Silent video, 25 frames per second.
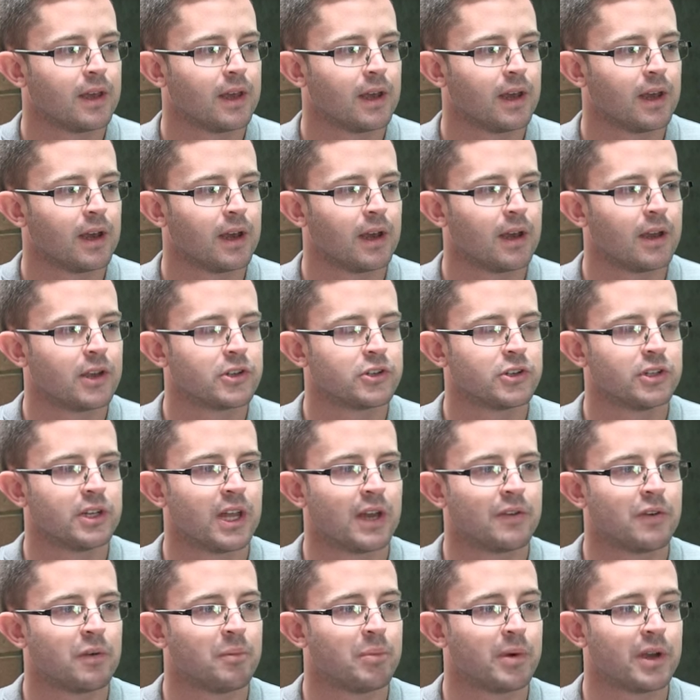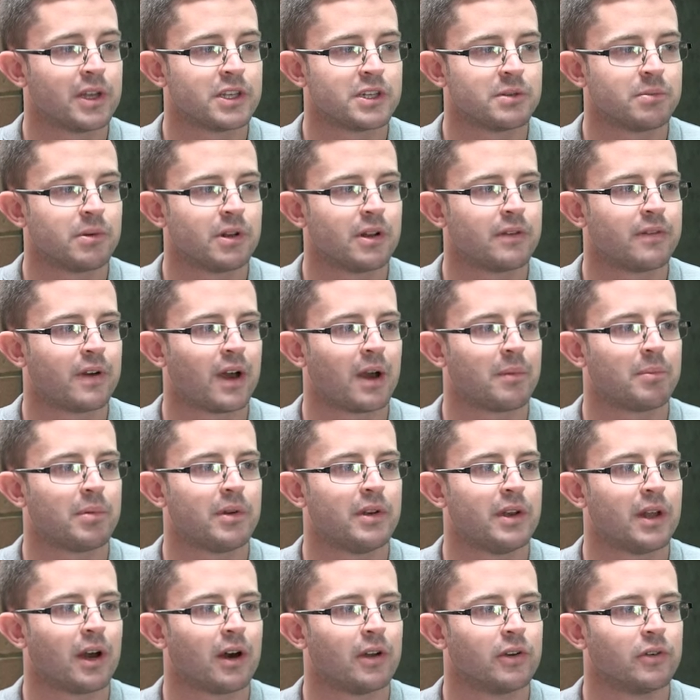So David Baird's a bit of an up
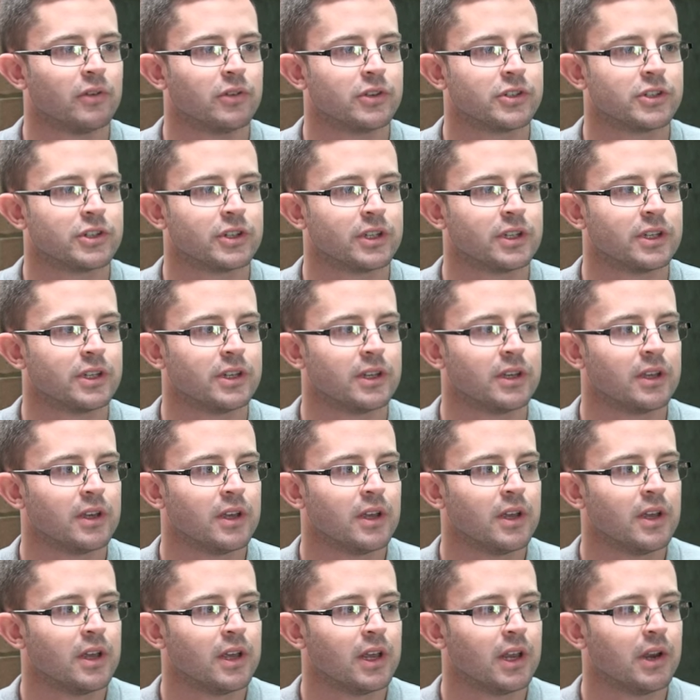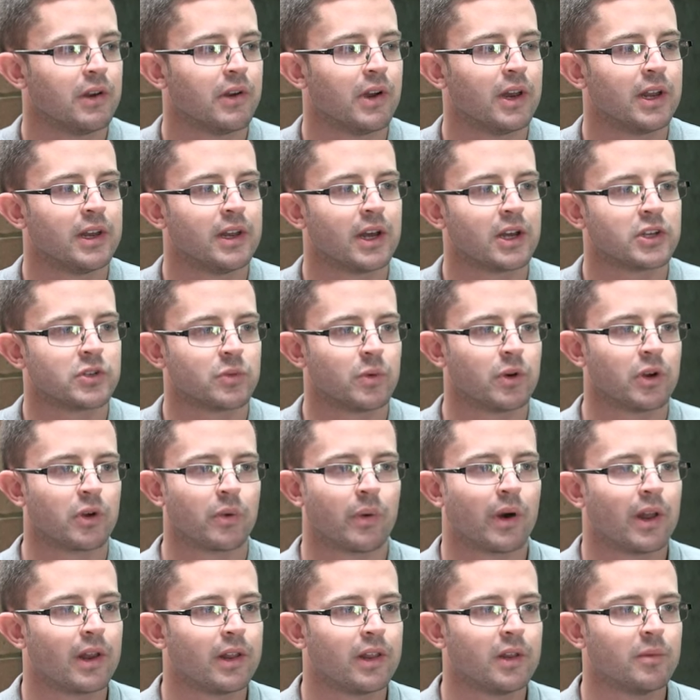and down horse. He really does
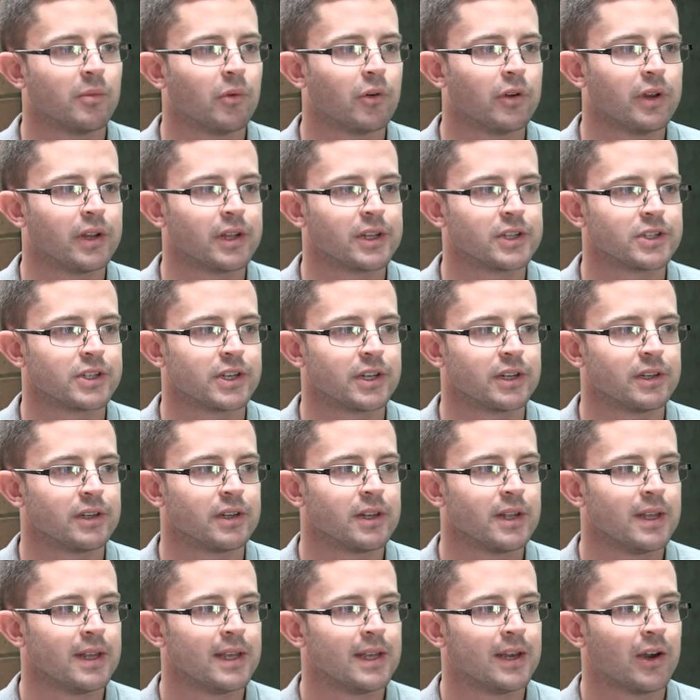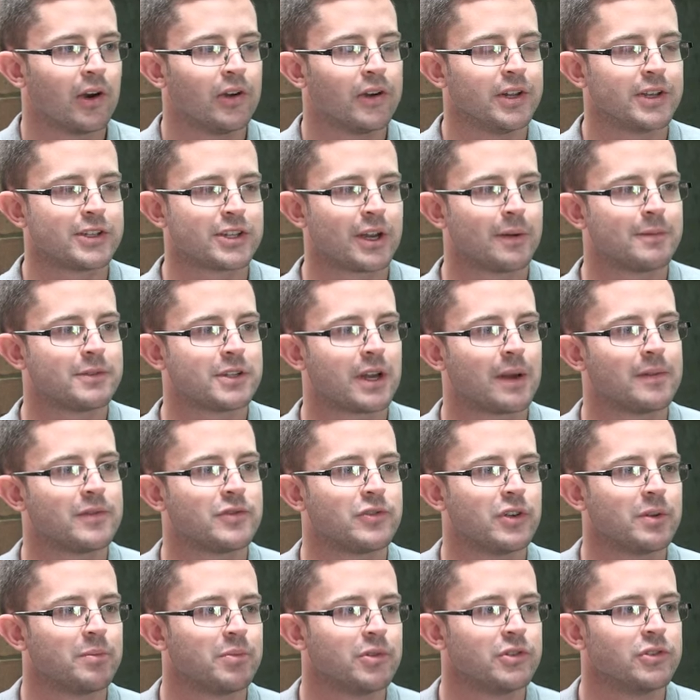work well in the mornings and only
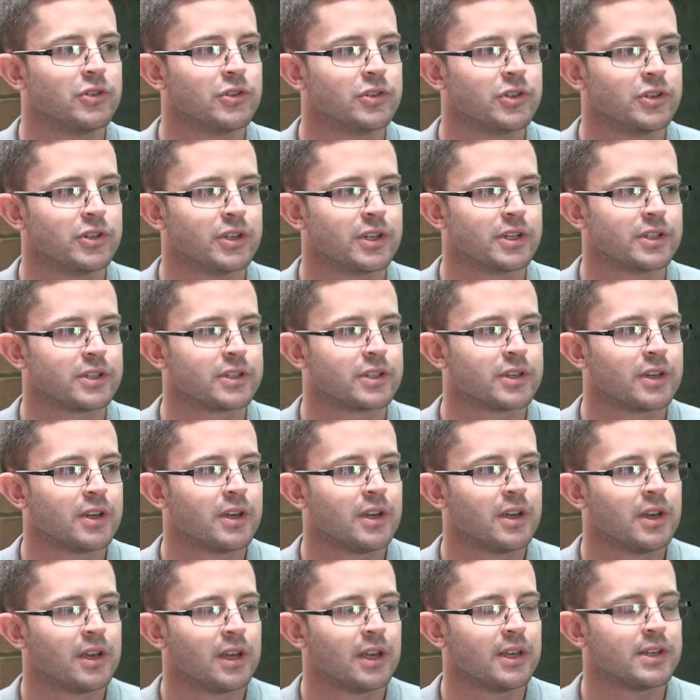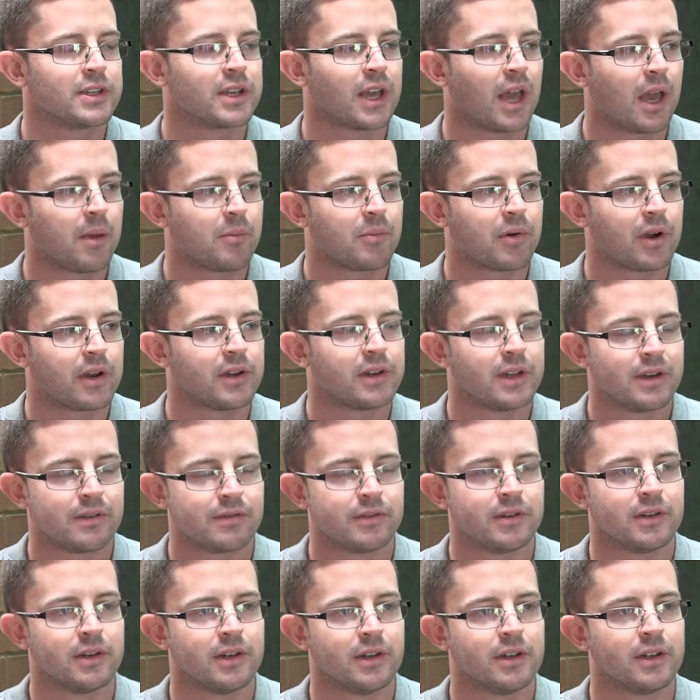sometimes reproduces it. His Cape run
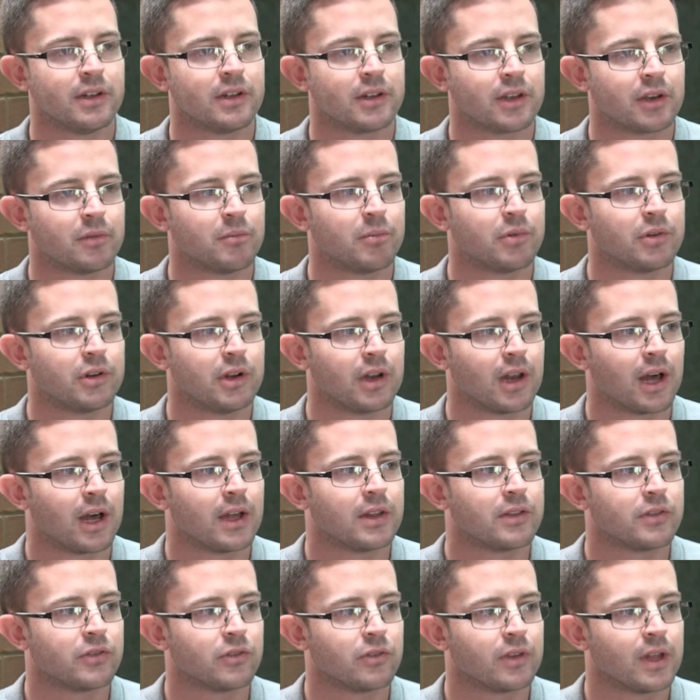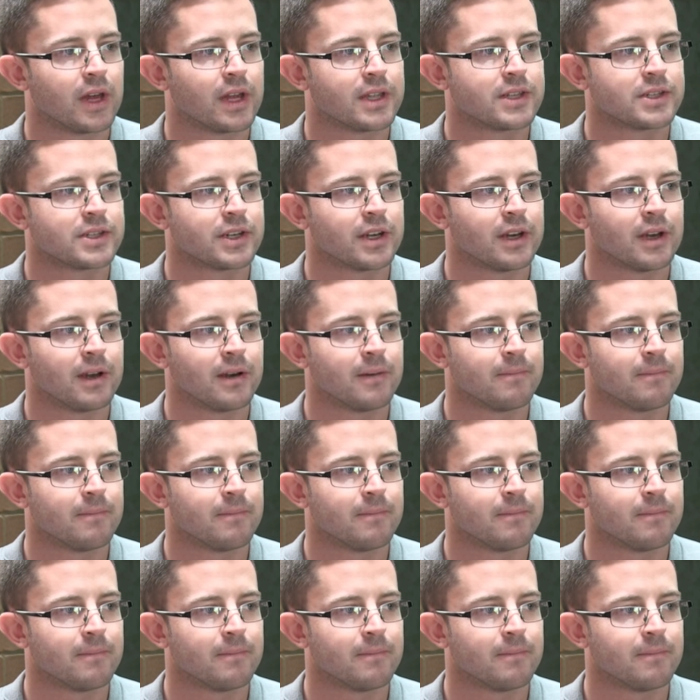definitely can put a line through that.